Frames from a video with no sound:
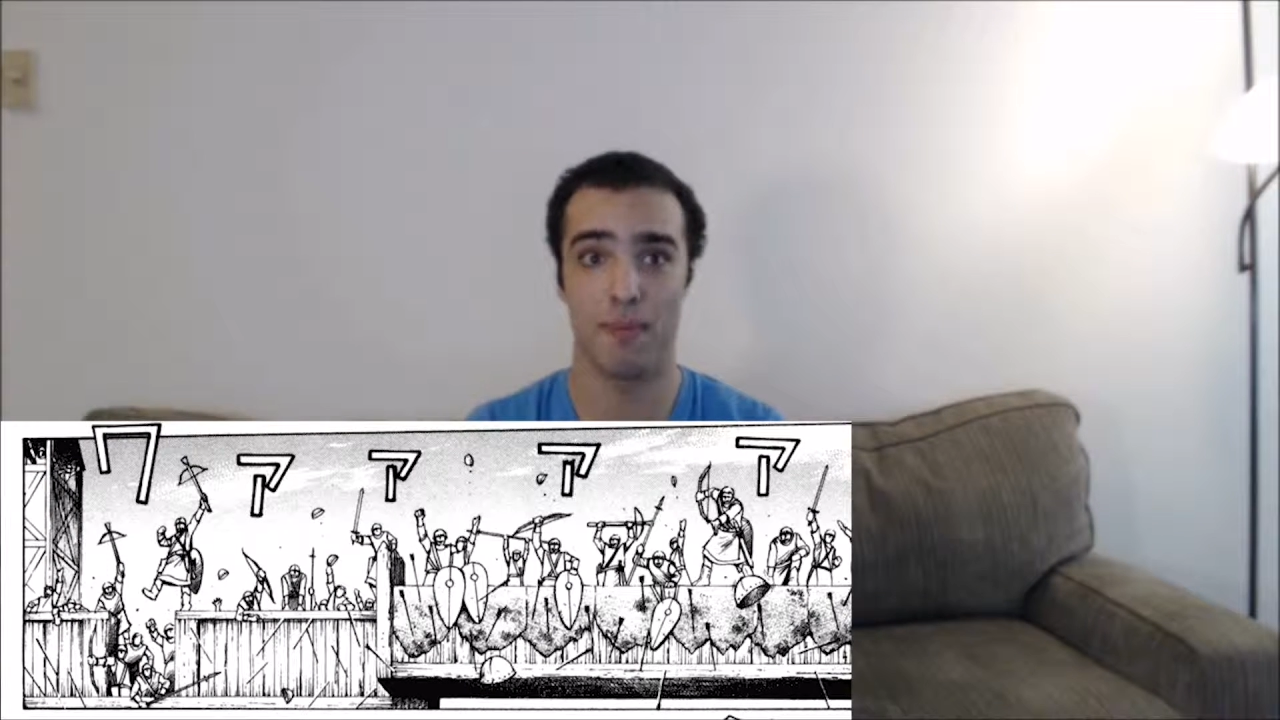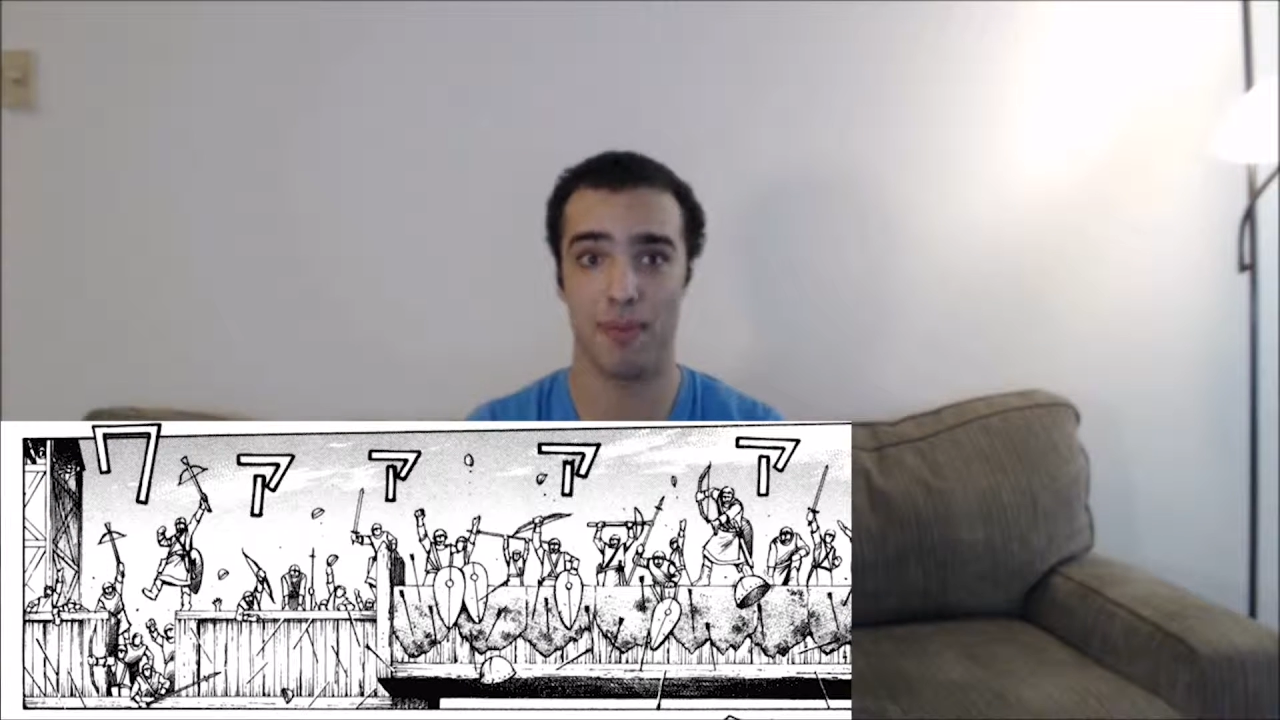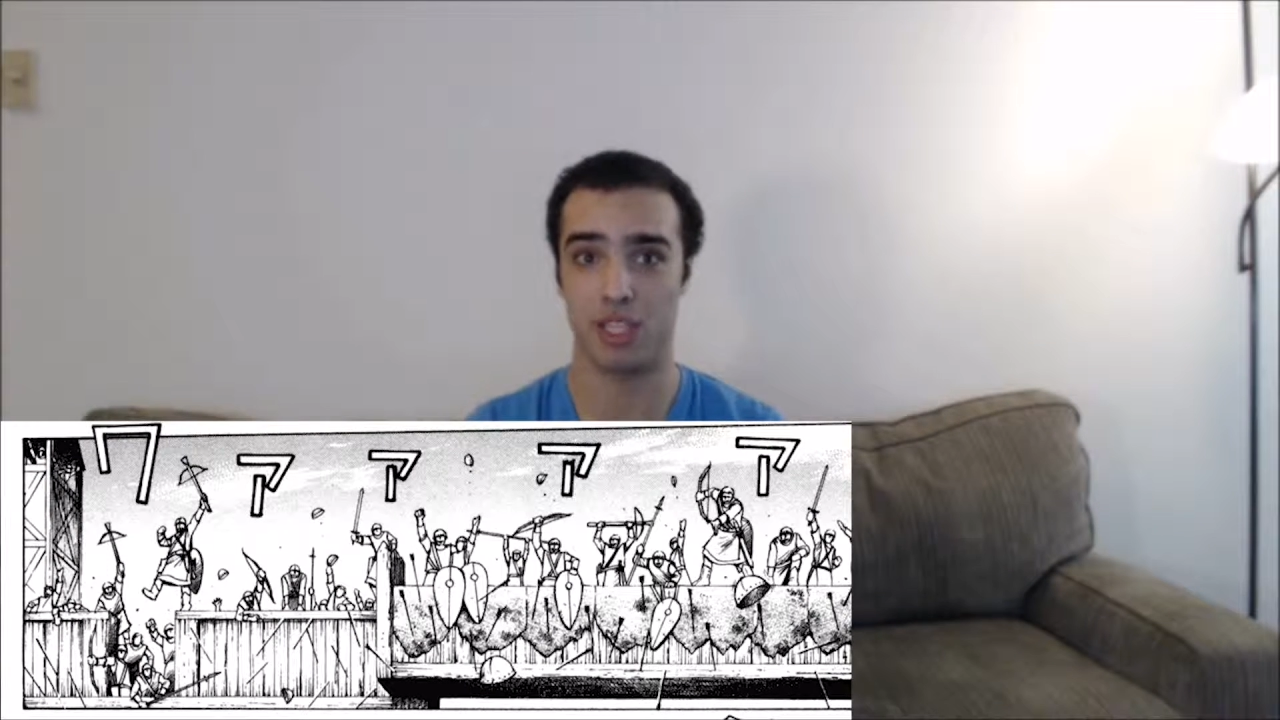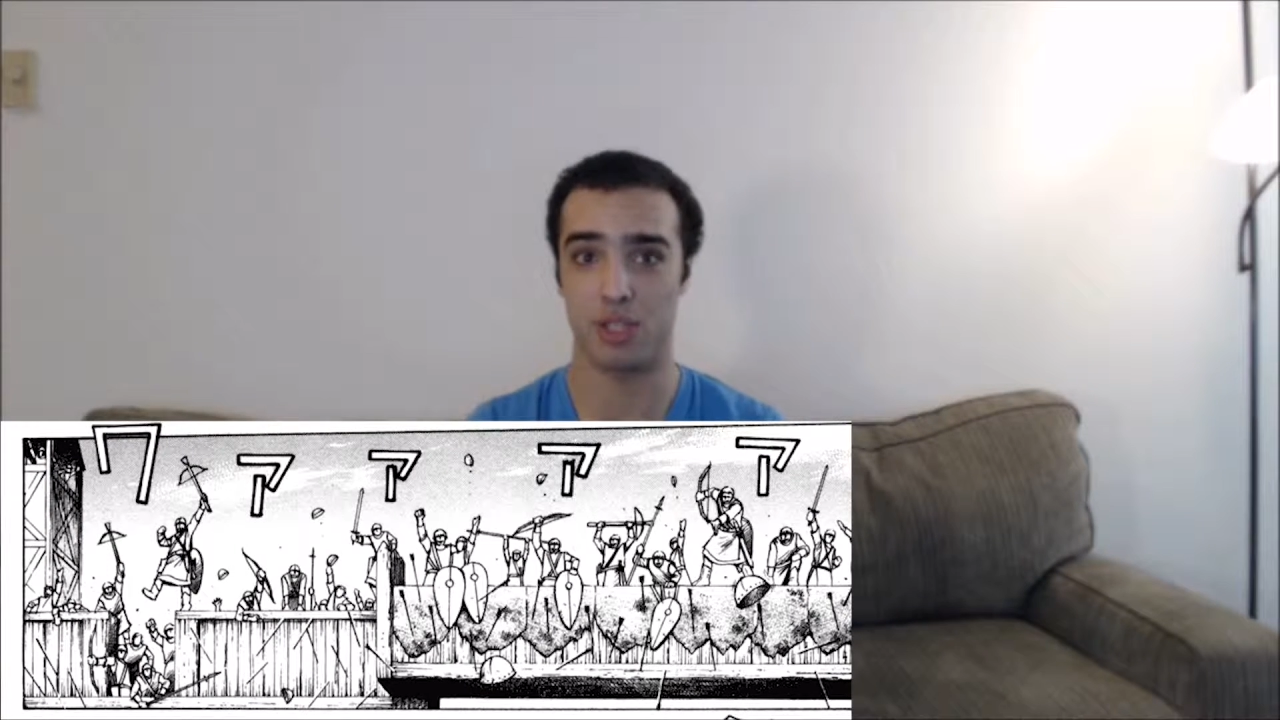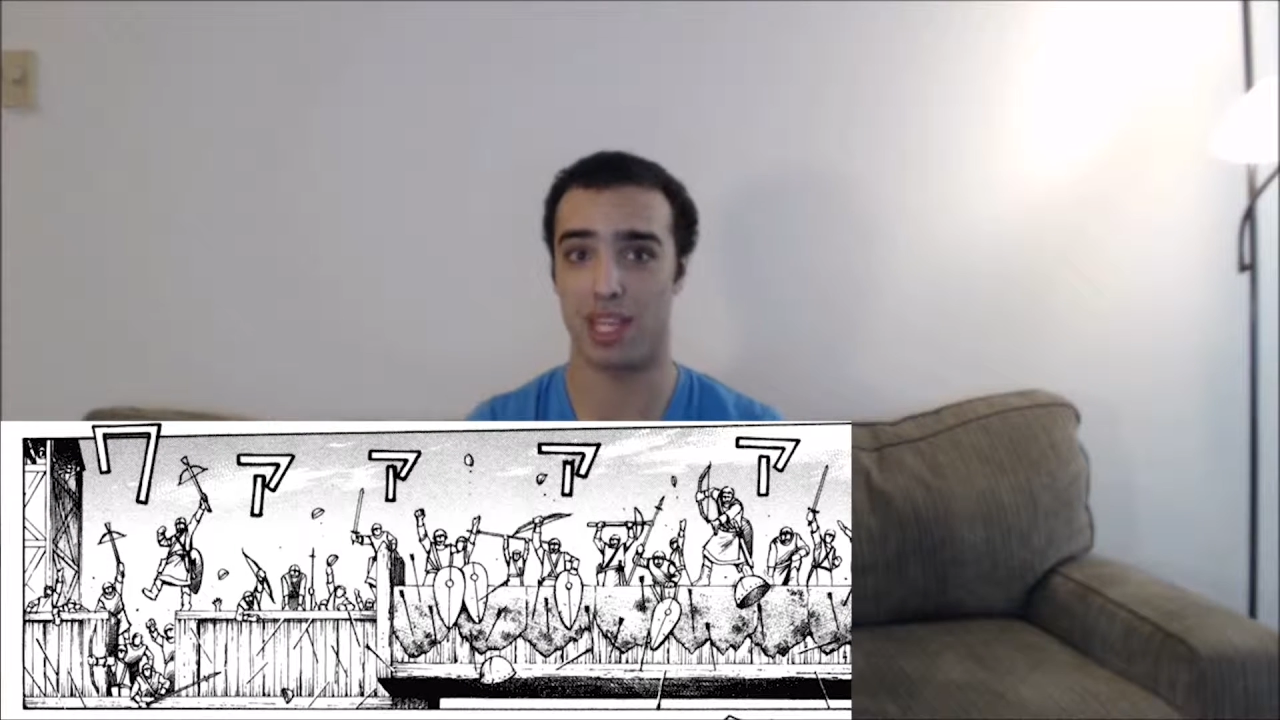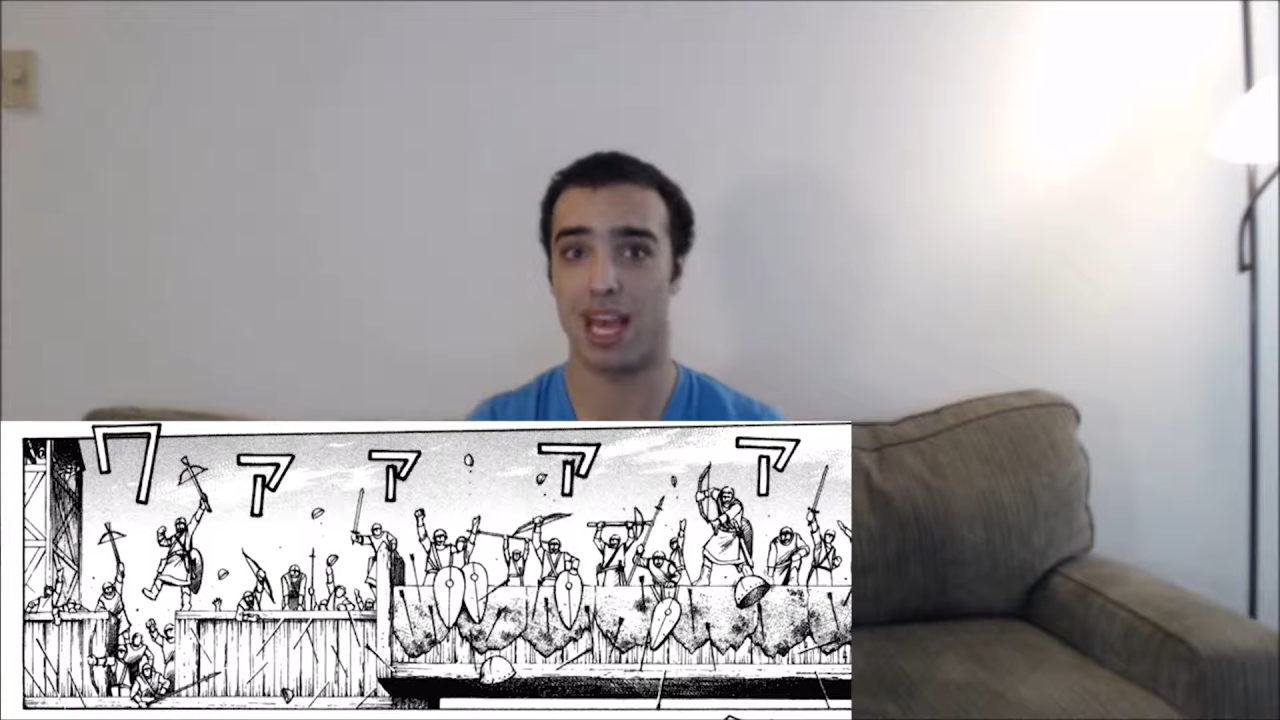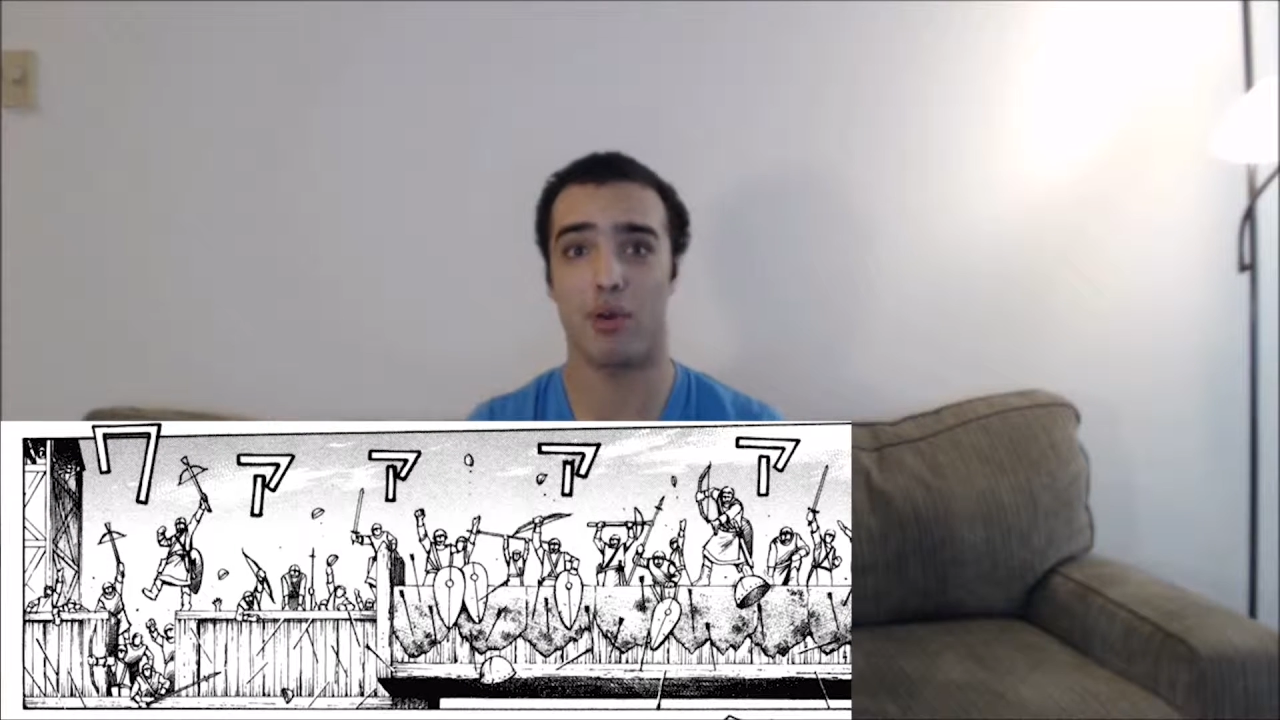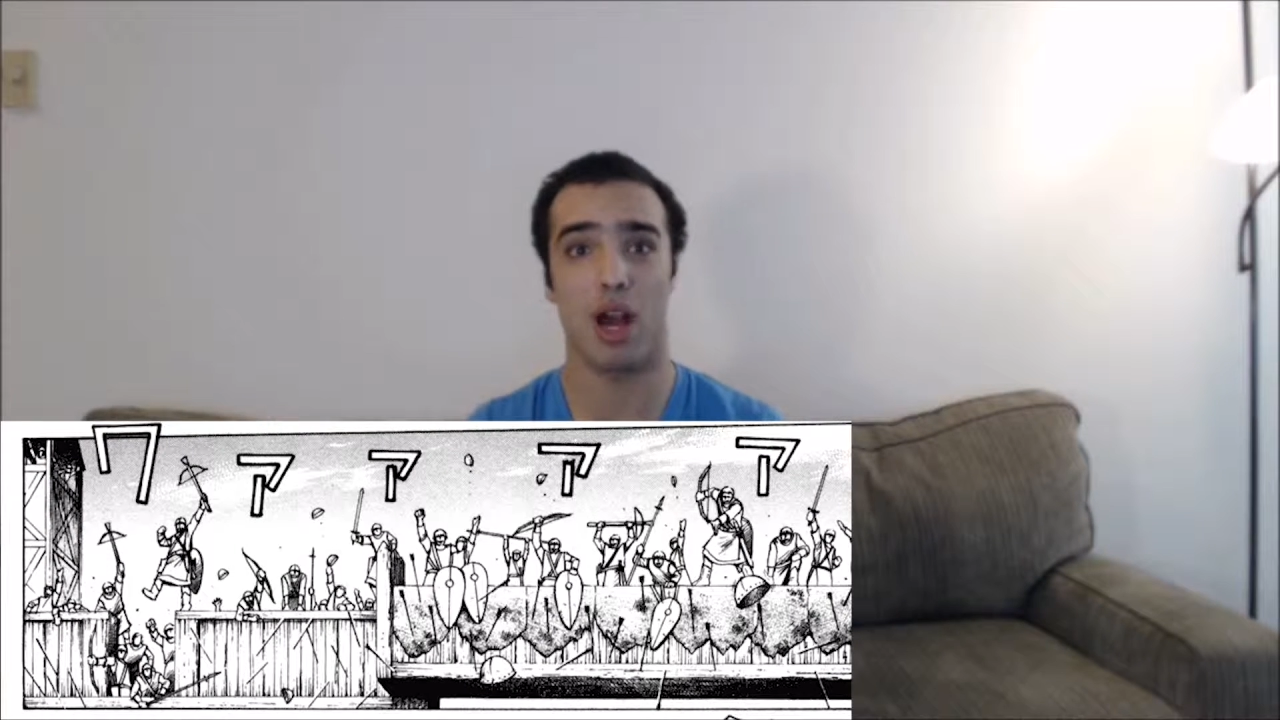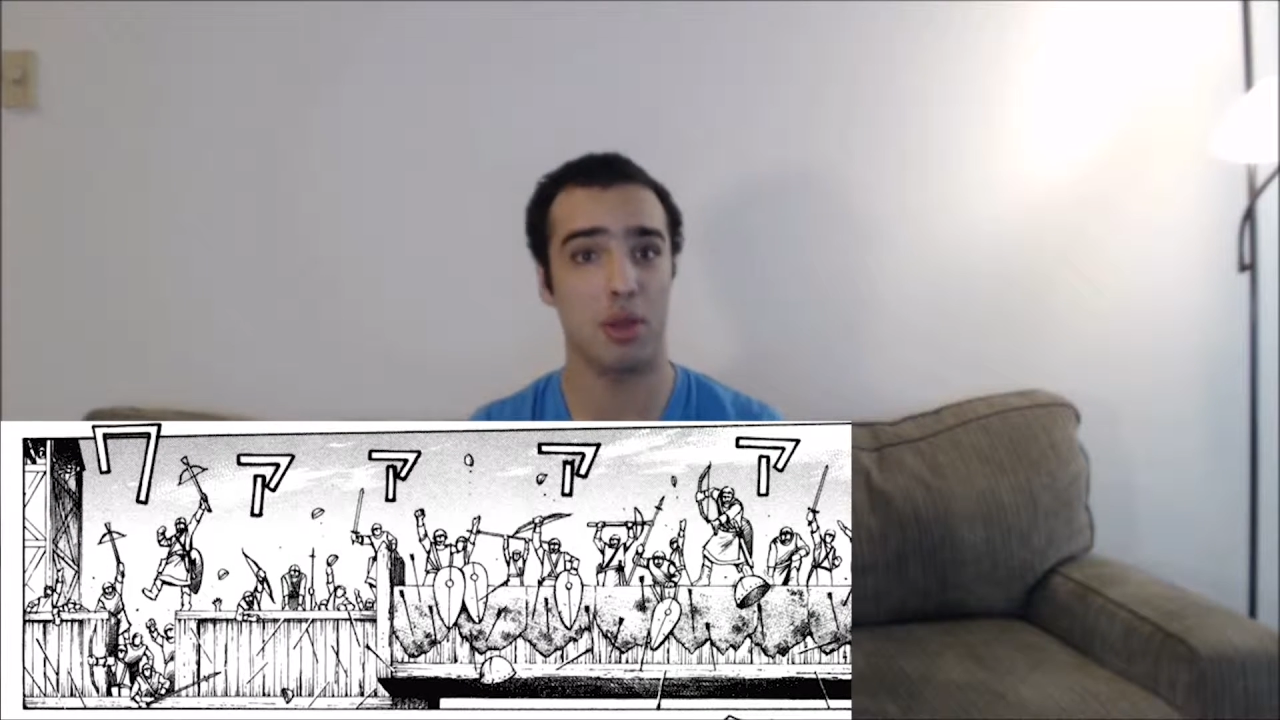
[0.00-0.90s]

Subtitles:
Because without